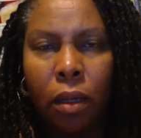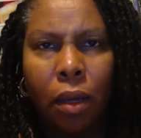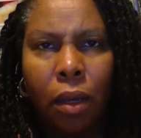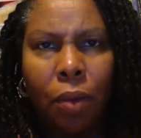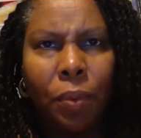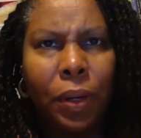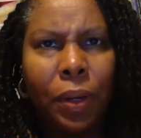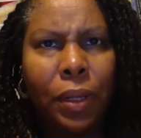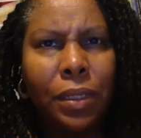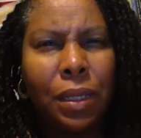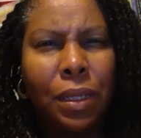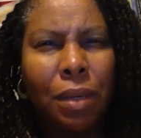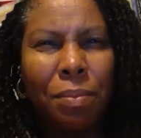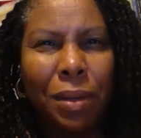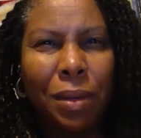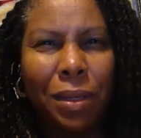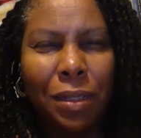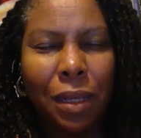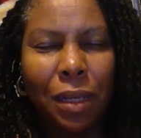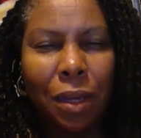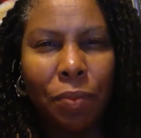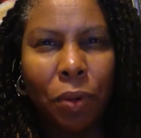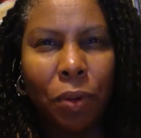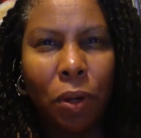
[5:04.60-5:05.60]
And when I say my
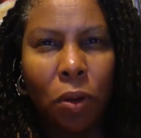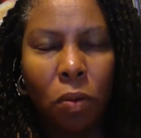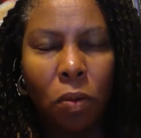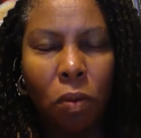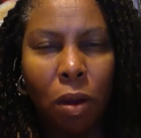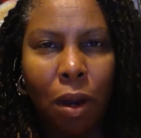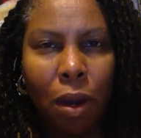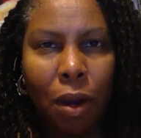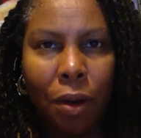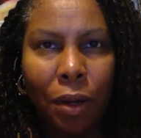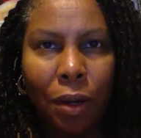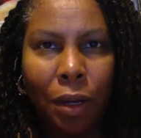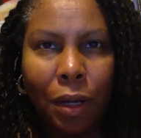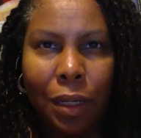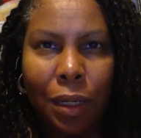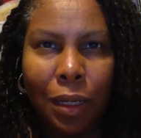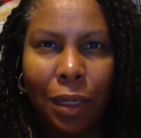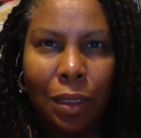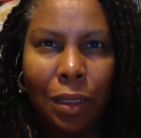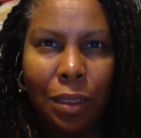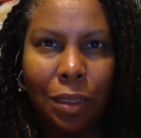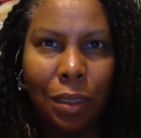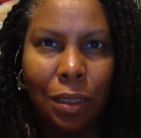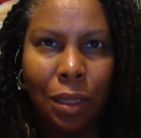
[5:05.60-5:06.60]
state required it,
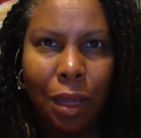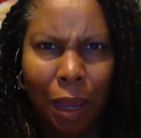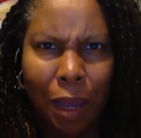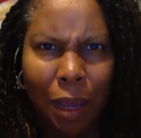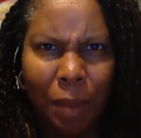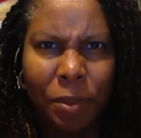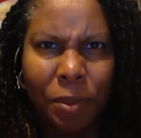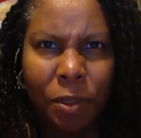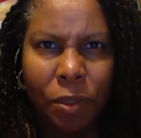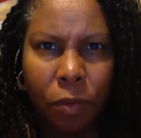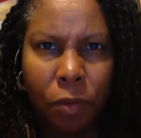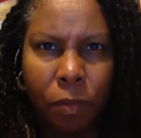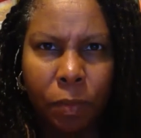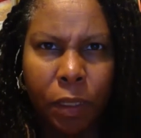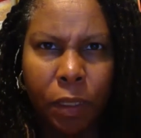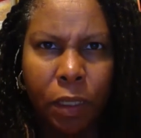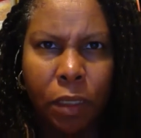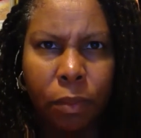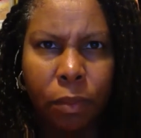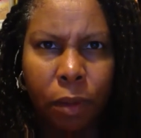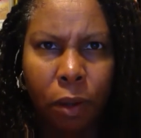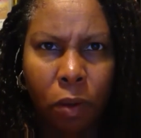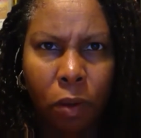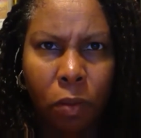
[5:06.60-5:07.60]
it's optional
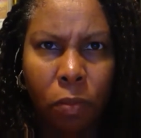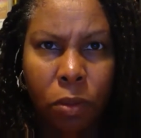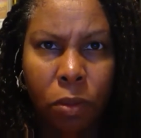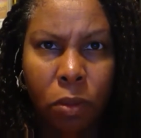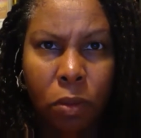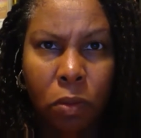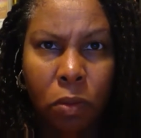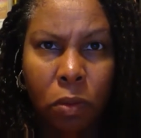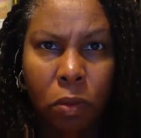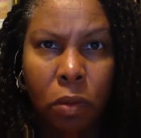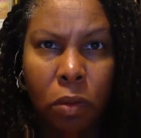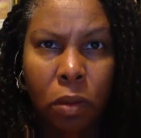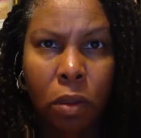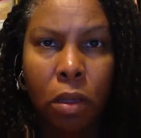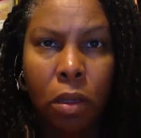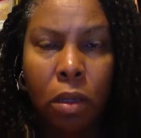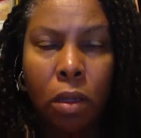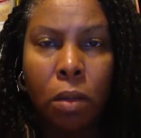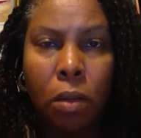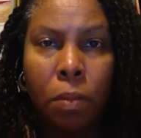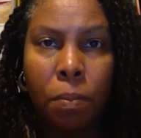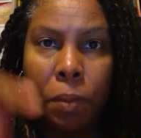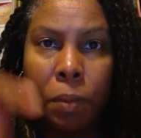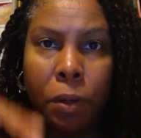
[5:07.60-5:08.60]
because we homeschool.
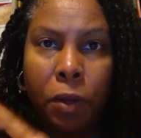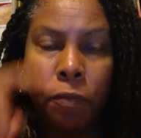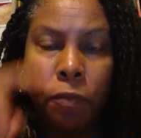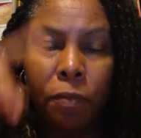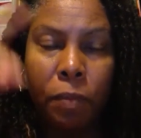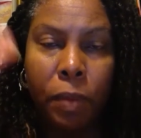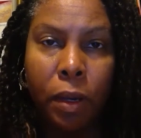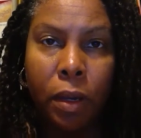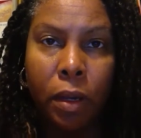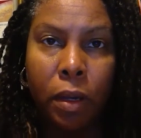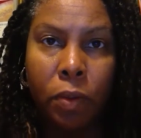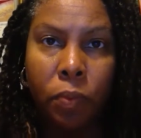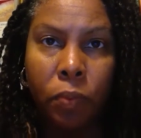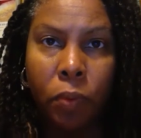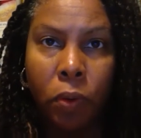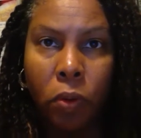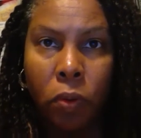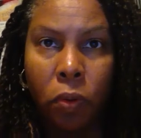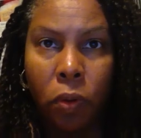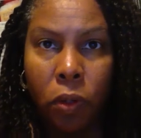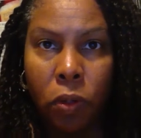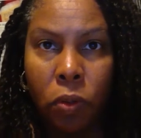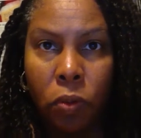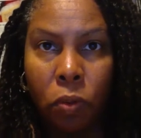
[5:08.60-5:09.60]
But if my kid were
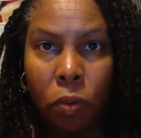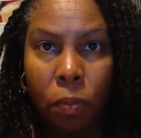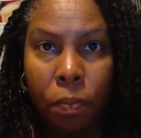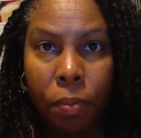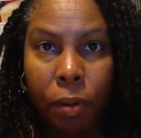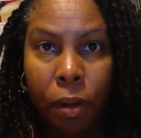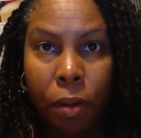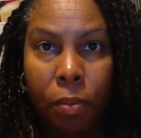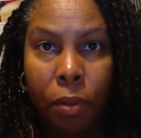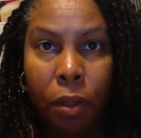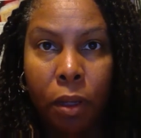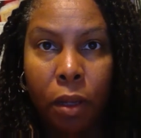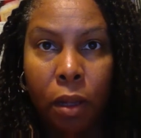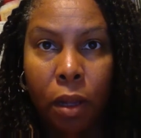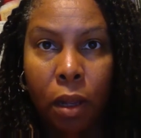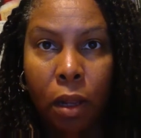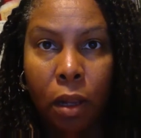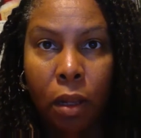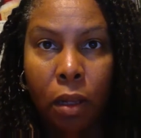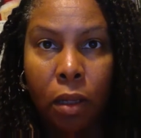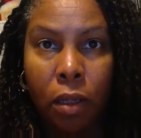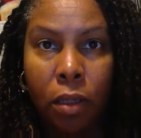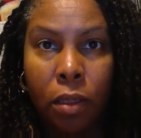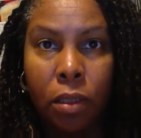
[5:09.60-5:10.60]
going to a public
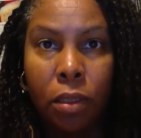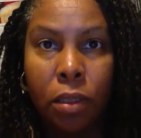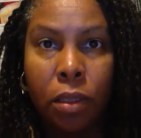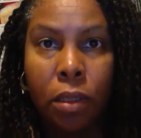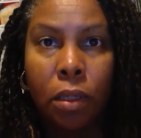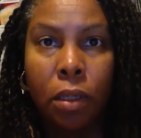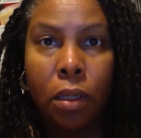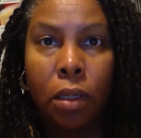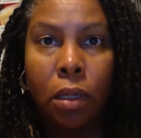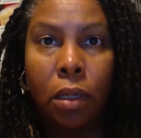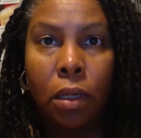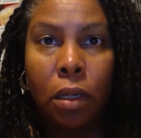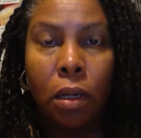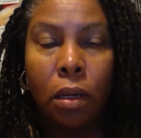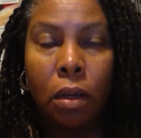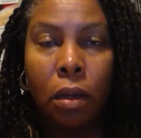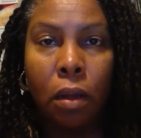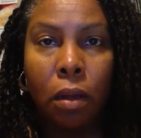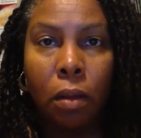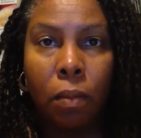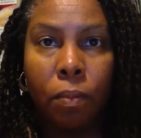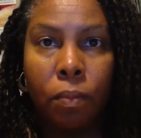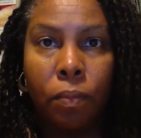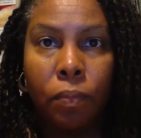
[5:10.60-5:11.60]
college,
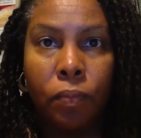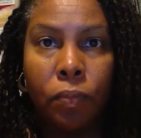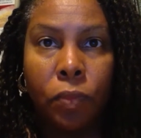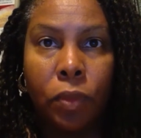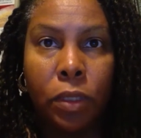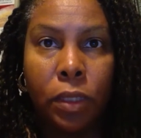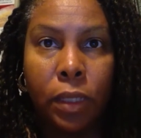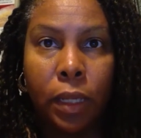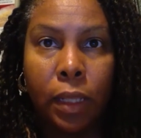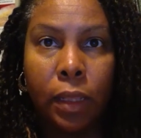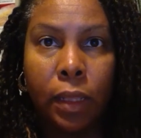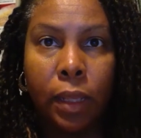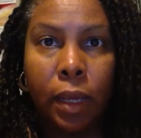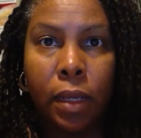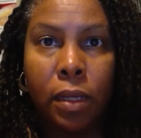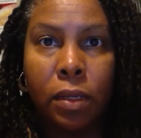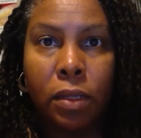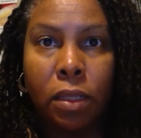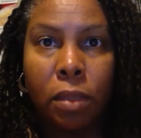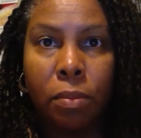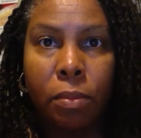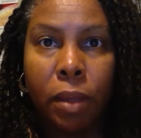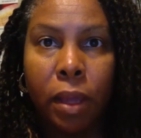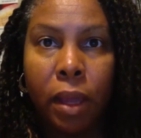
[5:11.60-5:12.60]
the state likes
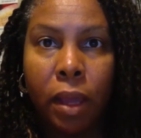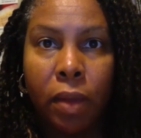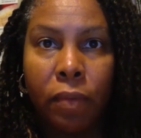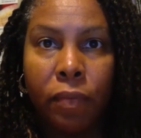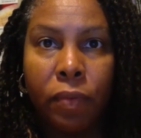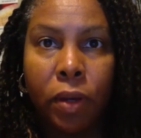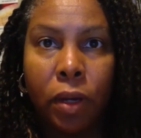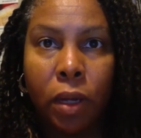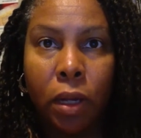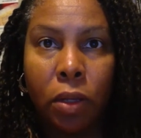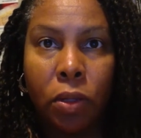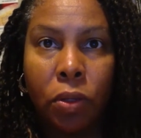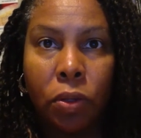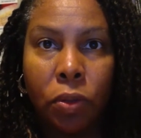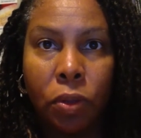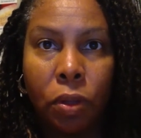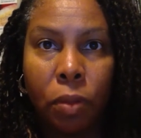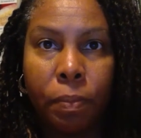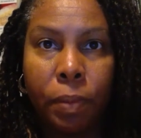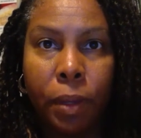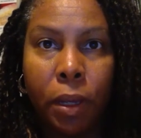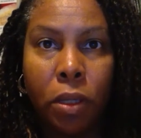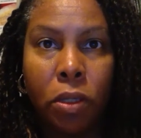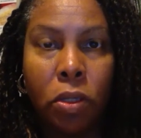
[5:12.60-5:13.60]
them to have it under their
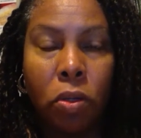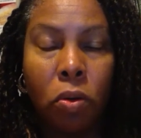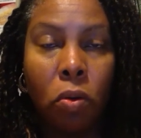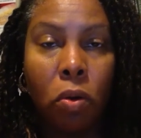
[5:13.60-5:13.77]
belt.